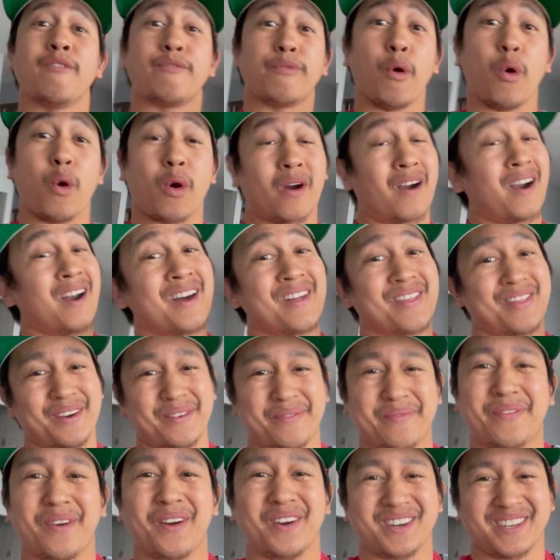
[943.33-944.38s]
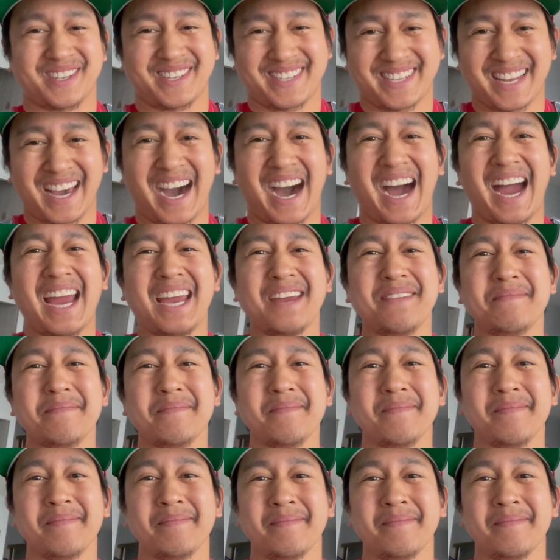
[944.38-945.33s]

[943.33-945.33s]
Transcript: for the first time.